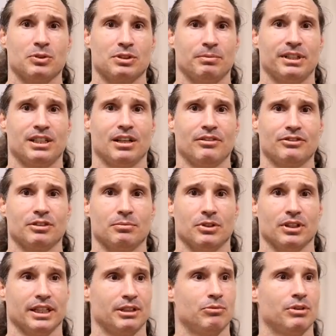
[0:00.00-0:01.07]
supposed to be
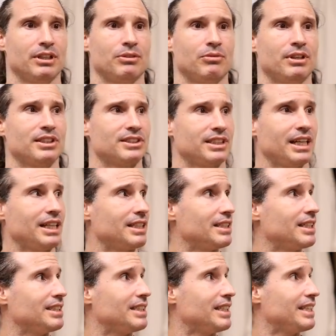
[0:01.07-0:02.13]
comfortable? Like, what, what is
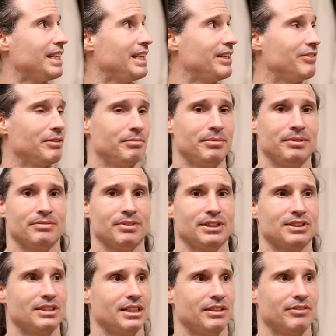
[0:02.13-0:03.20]
that? That that can't even be,
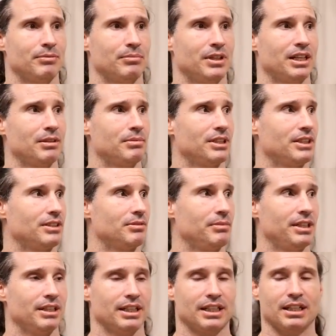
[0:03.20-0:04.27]
that's not even bodybuilding to
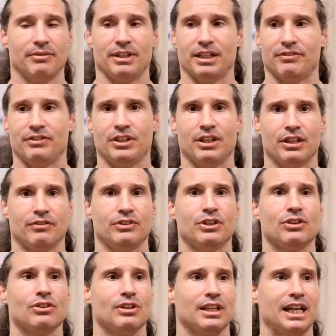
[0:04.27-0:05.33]
me. Like, I mean, if if
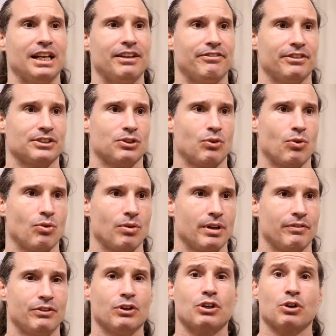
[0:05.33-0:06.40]
your life is
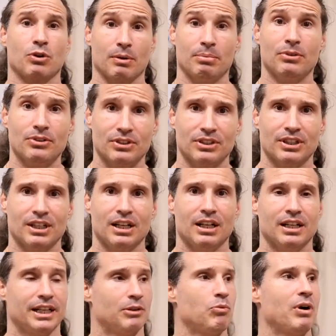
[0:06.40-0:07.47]
if you're crippled,
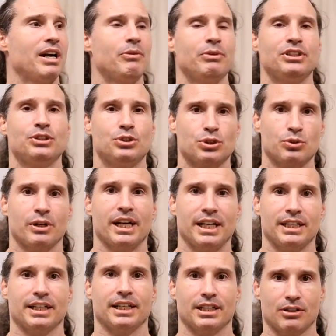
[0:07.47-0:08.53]
like why would you
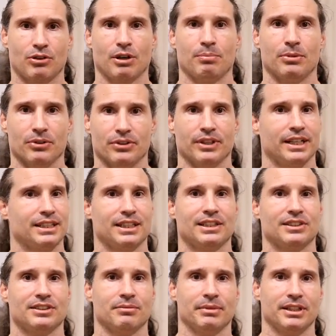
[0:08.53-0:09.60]
train to get crippled? Like
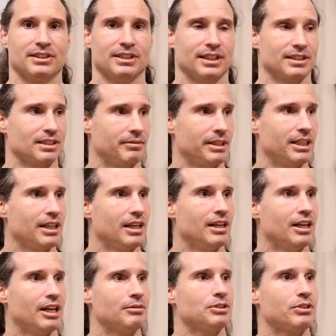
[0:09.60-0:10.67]
that doesn't make sense. I mean,
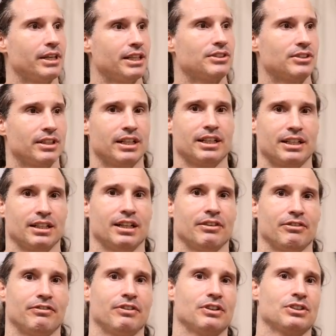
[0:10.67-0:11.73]
I'm training so that I can
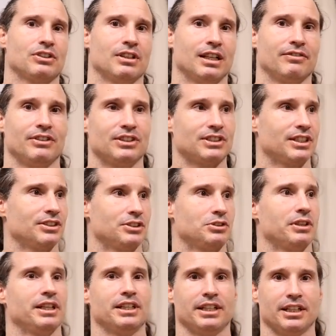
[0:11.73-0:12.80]
have a functional life. These guys are
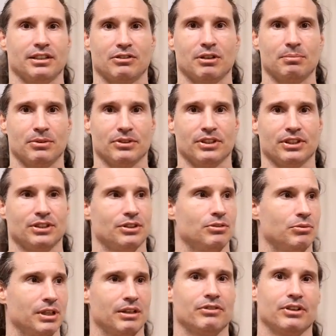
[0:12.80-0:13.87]
training to get crippled and
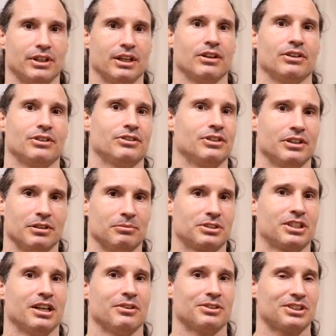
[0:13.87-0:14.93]
doing whatever they are doing to
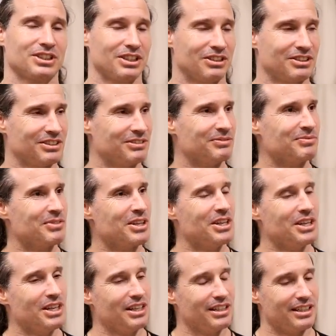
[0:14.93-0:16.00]
themselves. So,
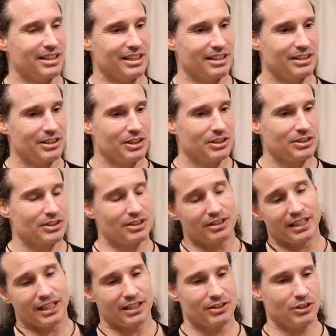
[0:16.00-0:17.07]
yeah.
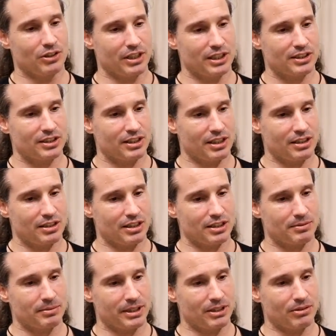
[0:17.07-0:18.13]
So yeah, no, that's
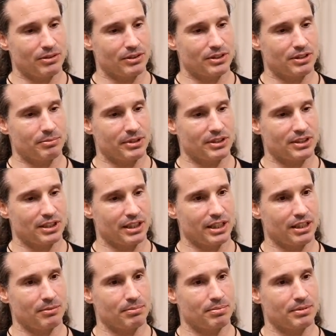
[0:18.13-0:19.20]
that's my goal is to
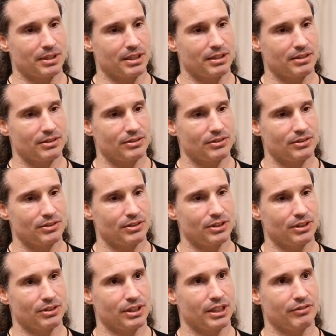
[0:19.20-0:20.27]
basically help uh,
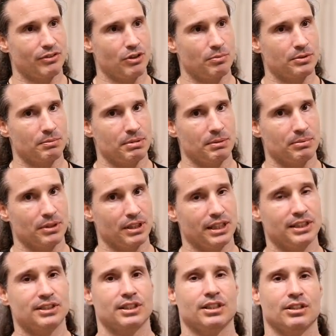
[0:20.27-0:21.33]
you know give hope to people at
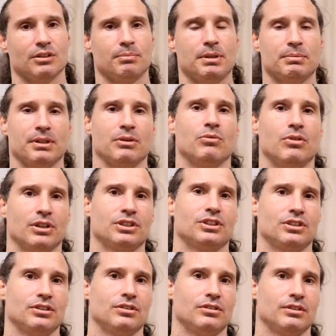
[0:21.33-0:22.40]
least you know people that want
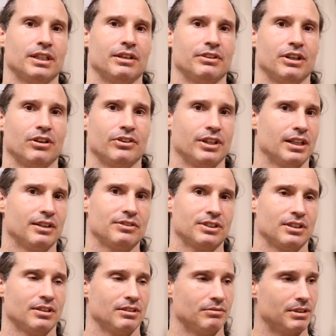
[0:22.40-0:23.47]
to have a healthy
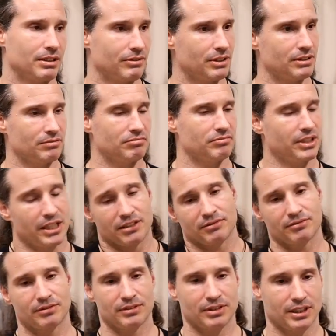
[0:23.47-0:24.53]
lifestyle and whatever and yeah
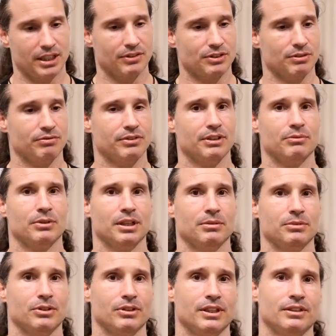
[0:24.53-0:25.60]
and have some fun while
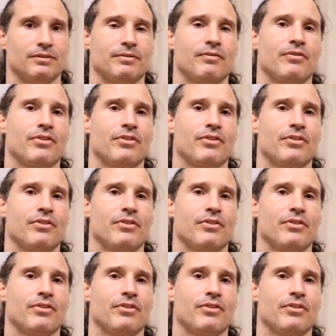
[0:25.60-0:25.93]
I'm doing it